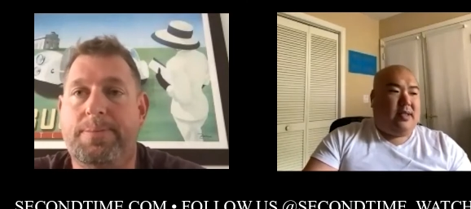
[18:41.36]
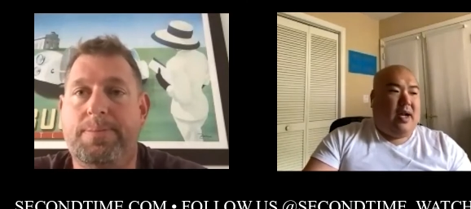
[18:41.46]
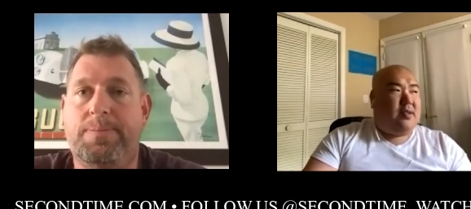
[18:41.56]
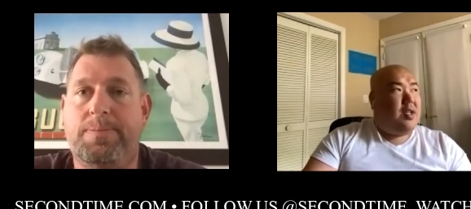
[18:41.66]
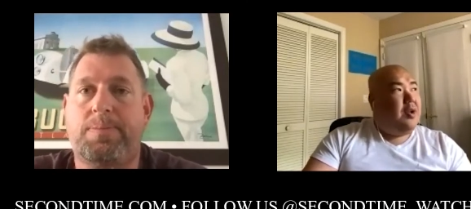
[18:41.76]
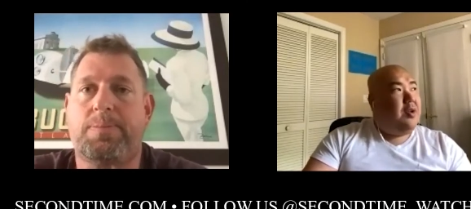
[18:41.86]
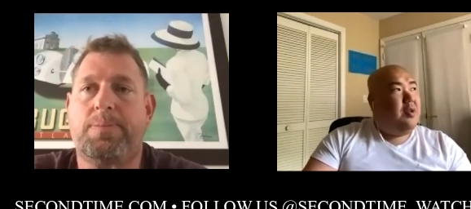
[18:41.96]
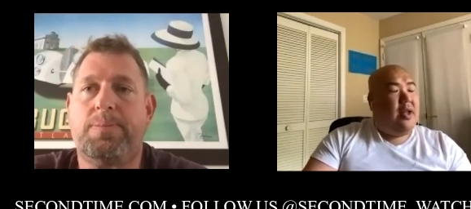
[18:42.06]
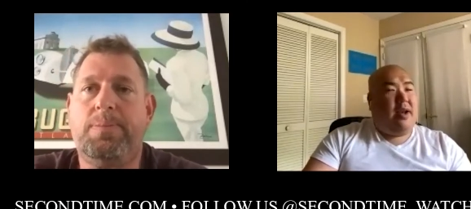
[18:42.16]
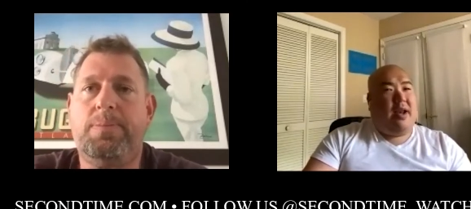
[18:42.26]
Speaker 1: I'll tell you
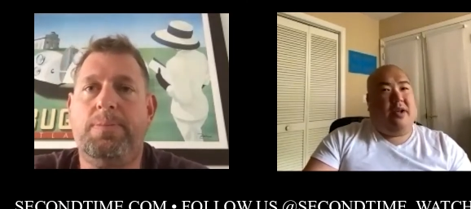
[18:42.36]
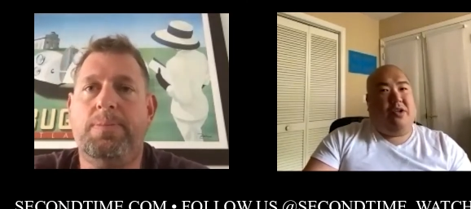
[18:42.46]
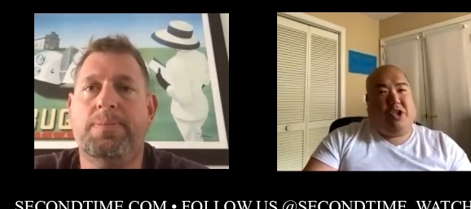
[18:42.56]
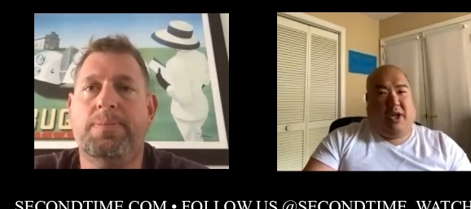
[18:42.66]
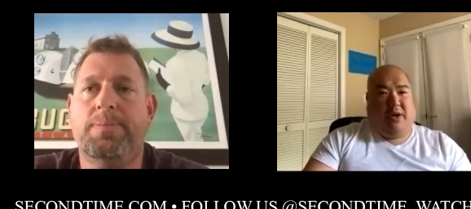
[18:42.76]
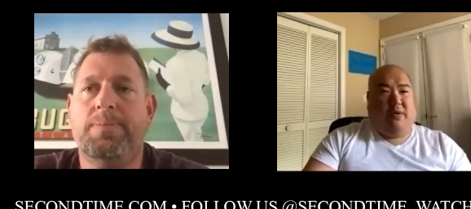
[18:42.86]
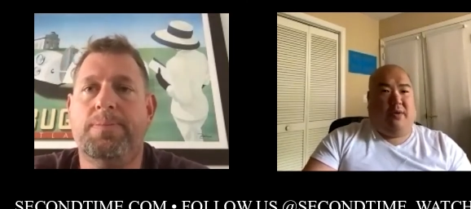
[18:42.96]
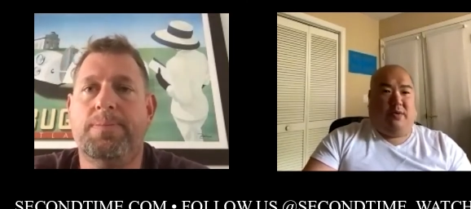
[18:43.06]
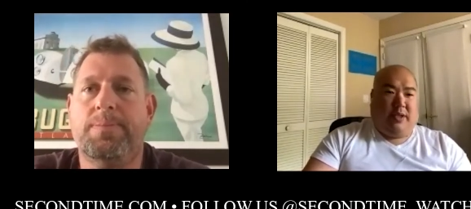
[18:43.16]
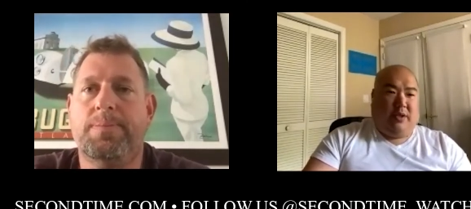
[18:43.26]
that in
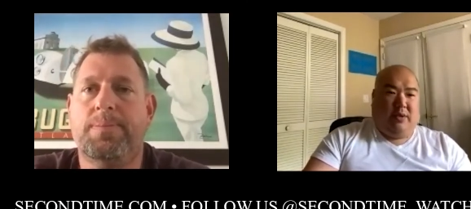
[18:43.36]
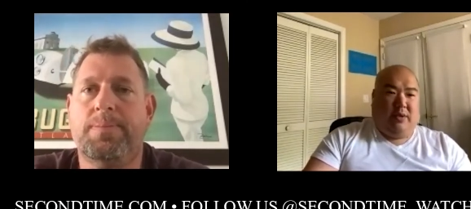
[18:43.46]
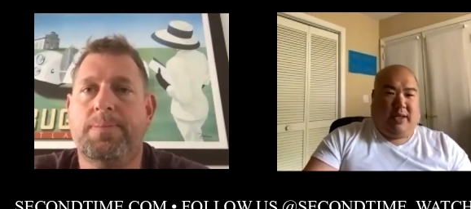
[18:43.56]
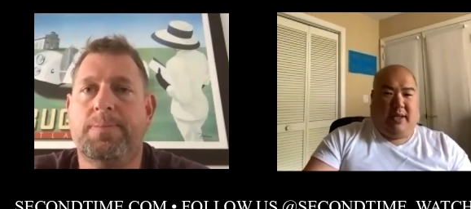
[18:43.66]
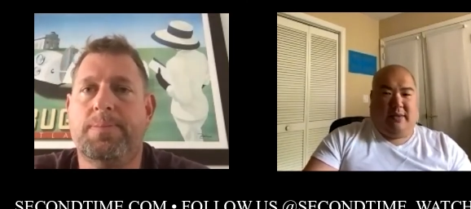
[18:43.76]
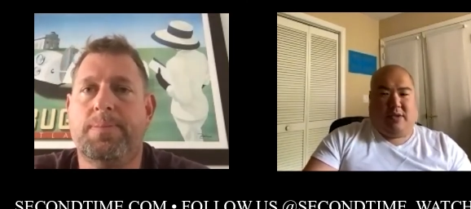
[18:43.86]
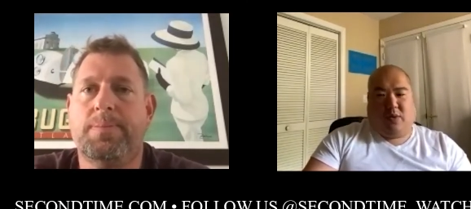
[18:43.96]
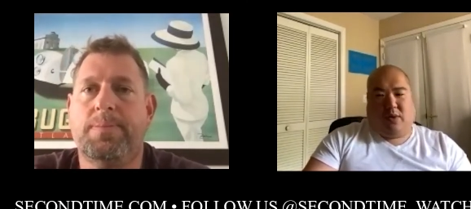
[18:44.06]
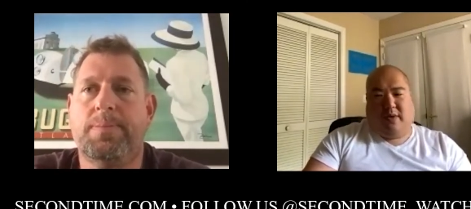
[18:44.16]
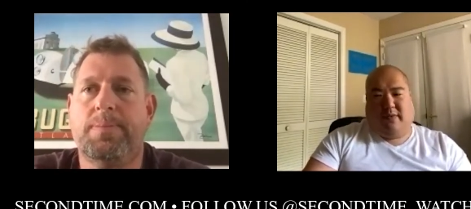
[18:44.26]
general, when you look at
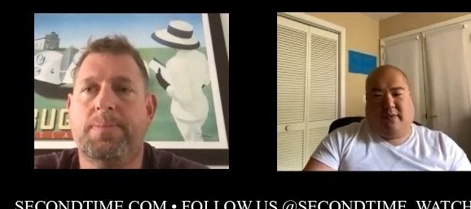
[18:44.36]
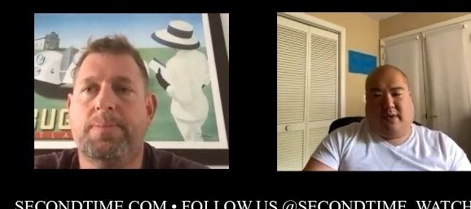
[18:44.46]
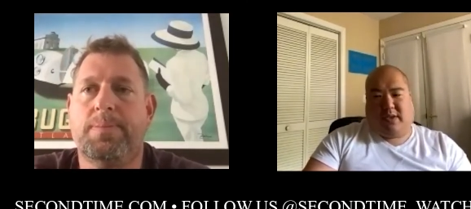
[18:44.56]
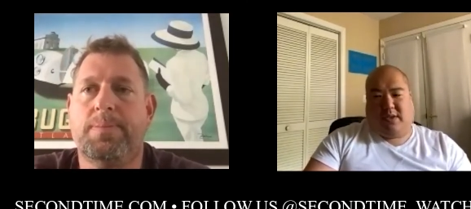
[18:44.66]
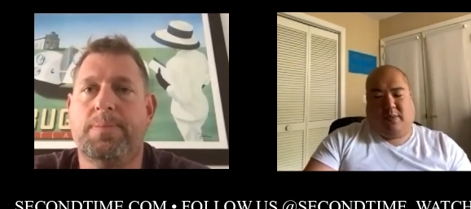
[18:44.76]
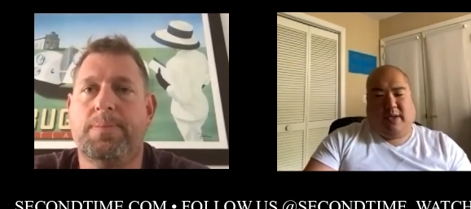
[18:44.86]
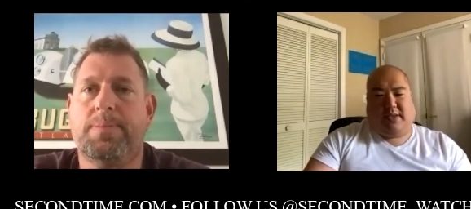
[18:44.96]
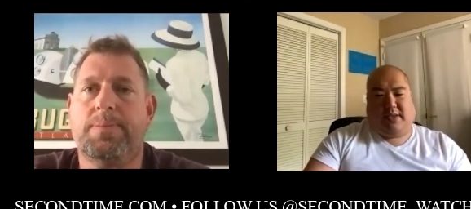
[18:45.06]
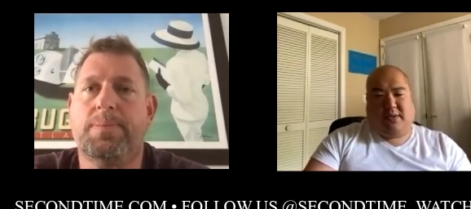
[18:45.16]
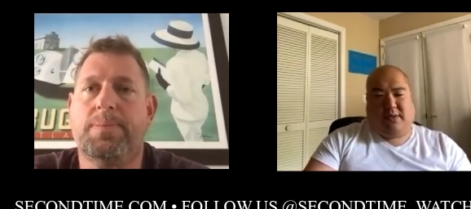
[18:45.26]
sort of the
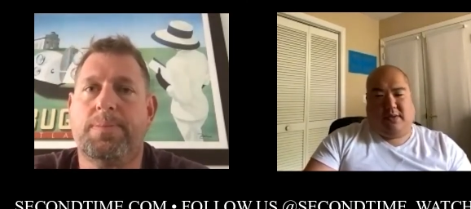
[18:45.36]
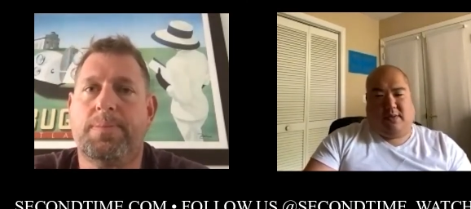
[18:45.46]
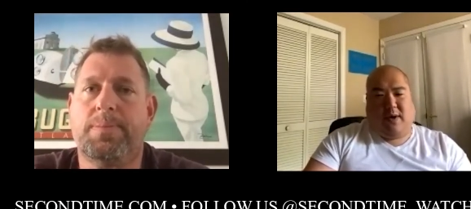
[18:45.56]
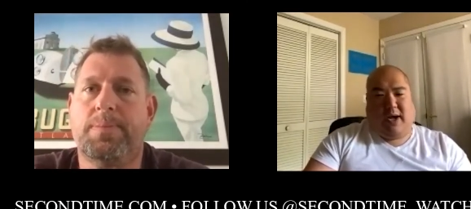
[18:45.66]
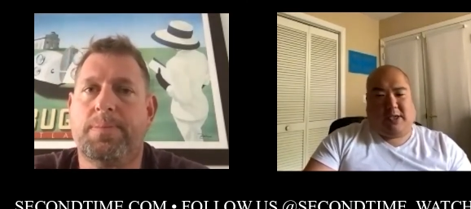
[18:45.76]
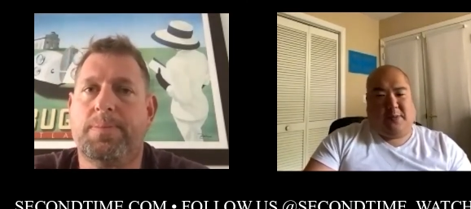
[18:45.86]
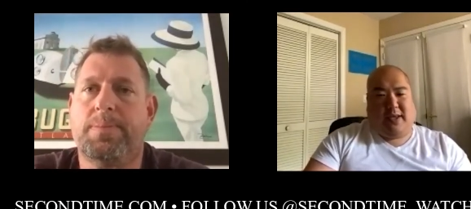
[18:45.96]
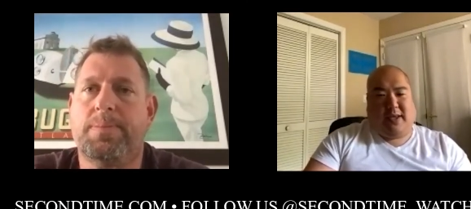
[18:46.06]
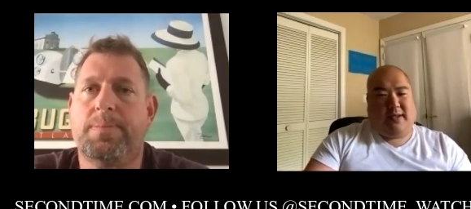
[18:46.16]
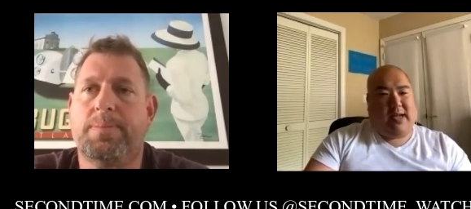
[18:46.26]
Swiss
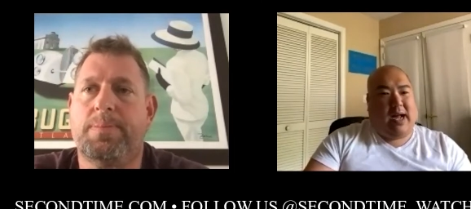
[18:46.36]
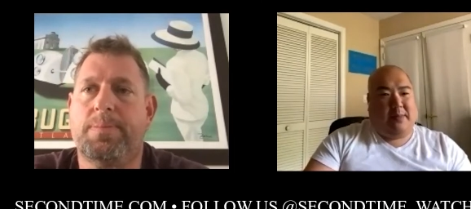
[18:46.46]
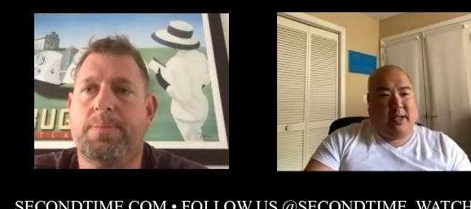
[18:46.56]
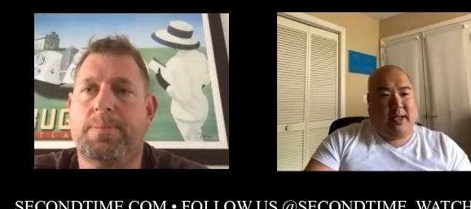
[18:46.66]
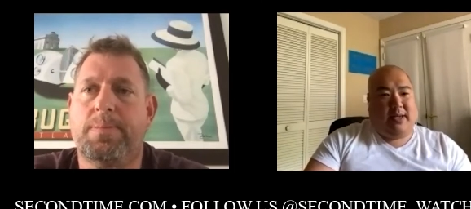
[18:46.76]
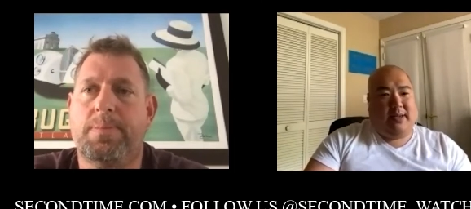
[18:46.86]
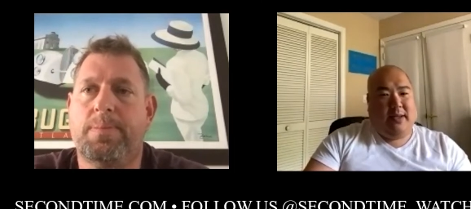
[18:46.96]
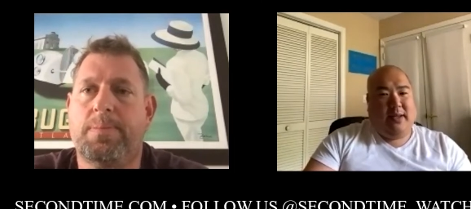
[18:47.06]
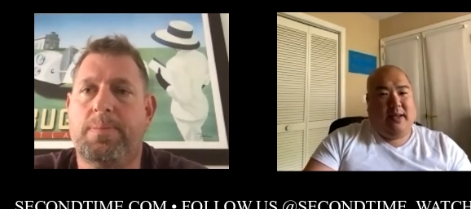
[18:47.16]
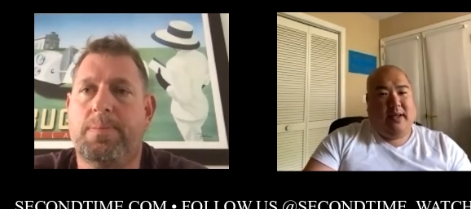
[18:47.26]
watchmaking timeline,
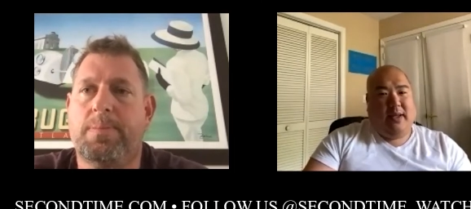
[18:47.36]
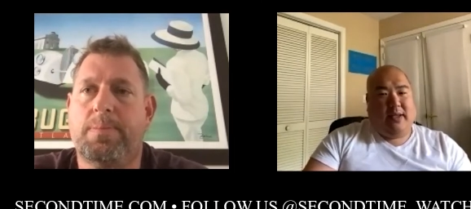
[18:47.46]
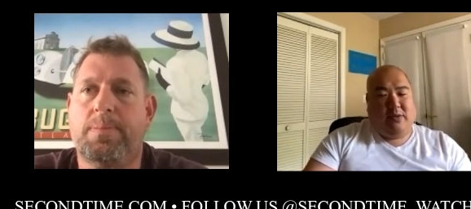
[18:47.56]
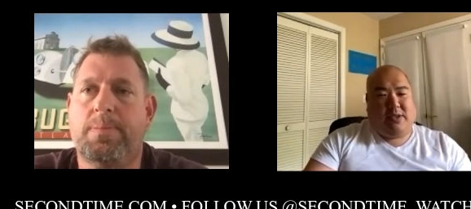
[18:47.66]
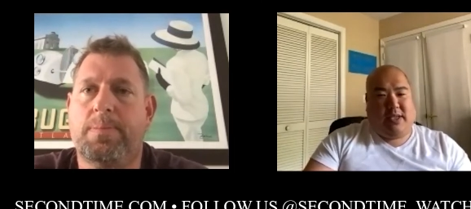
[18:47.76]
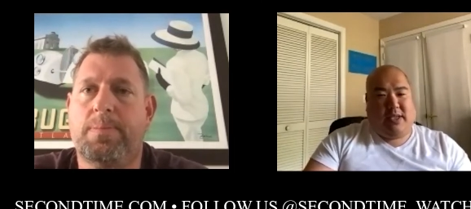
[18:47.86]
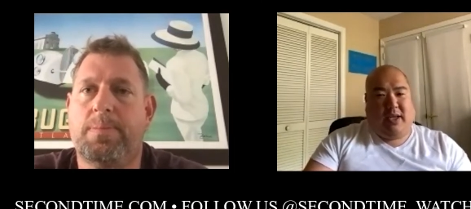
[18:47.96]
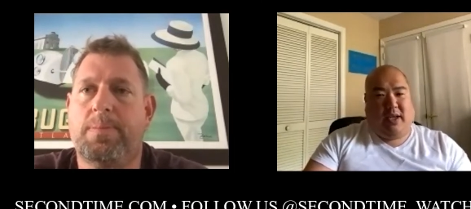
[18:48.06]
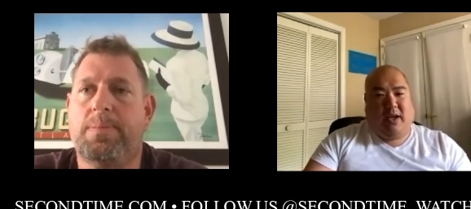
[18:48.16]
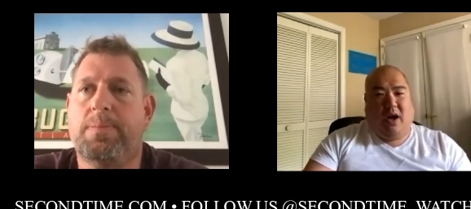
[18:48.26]
you
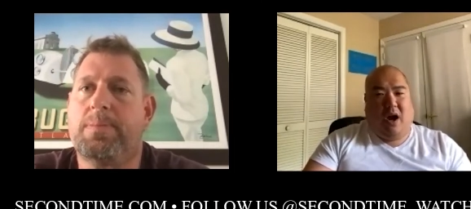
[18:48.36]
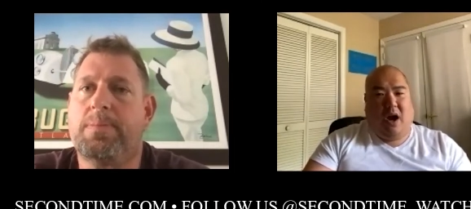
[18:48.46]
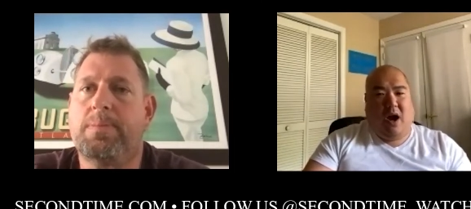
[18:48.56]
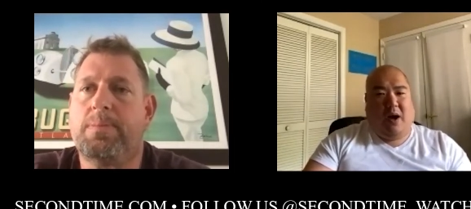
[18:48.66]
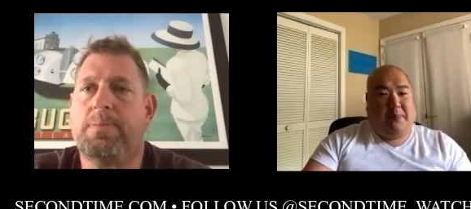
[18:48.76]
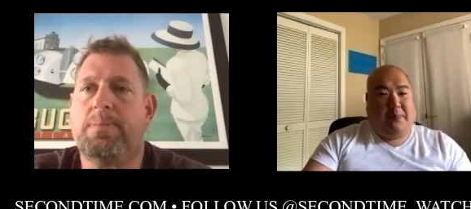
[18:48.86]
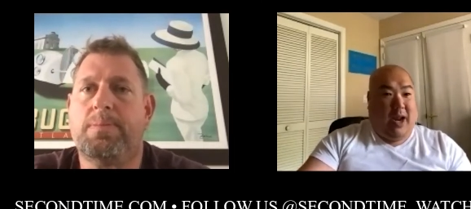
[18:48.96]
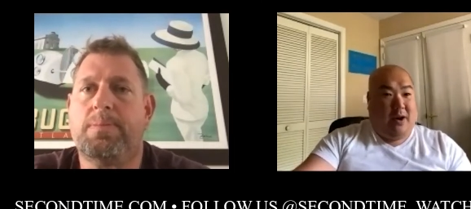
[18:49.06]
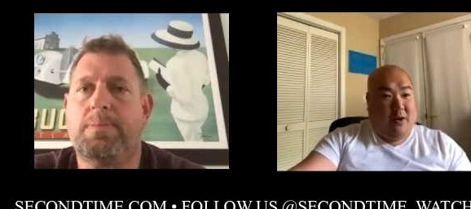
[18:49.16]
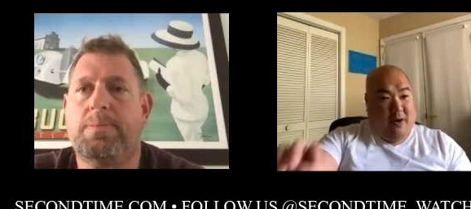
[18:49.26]
see a
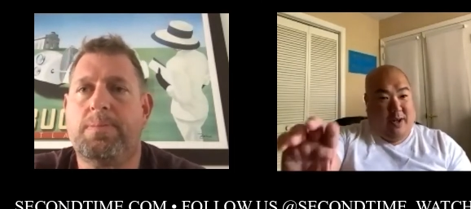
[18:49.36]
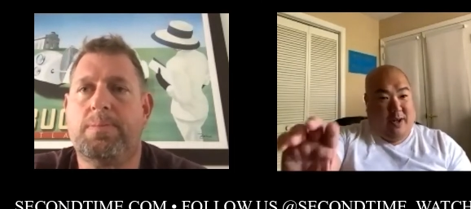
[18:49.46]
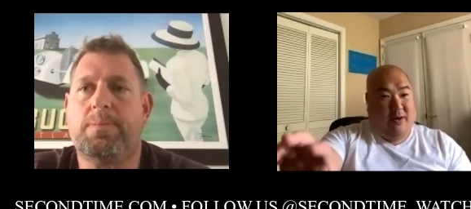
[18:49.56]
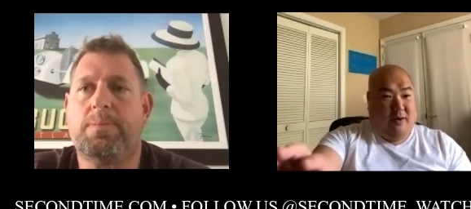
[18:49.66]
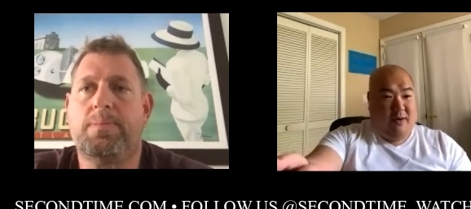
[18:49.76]
banner year,